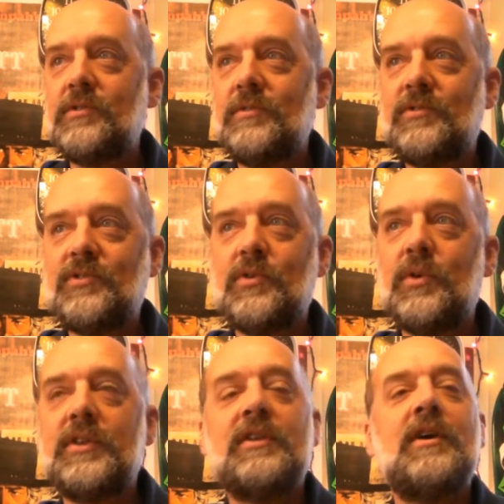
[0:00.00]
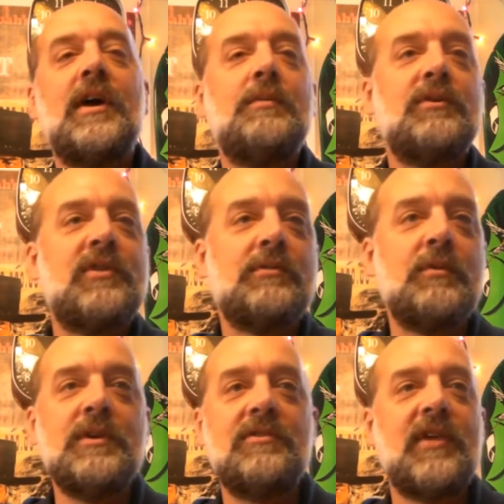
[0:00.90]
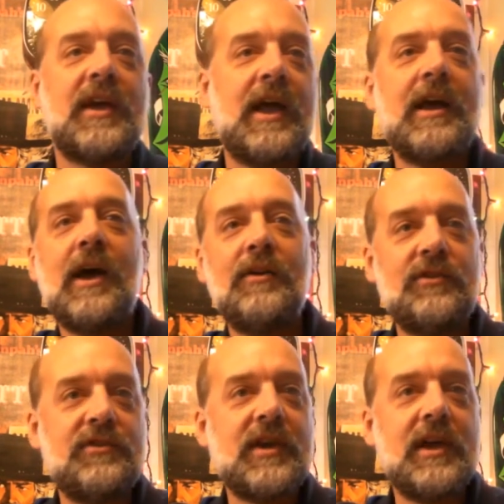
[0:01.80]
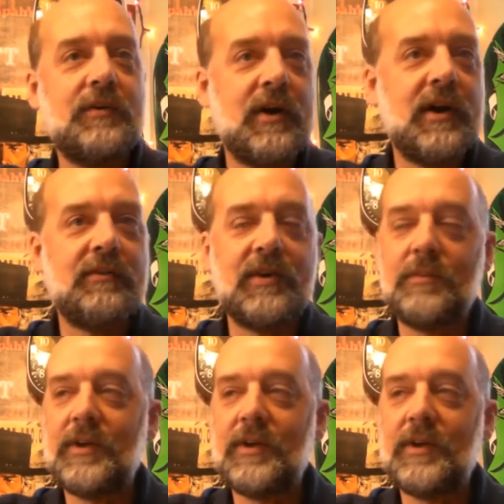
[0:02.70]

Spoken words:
school at the time or something, we just like hang out and skate wherever.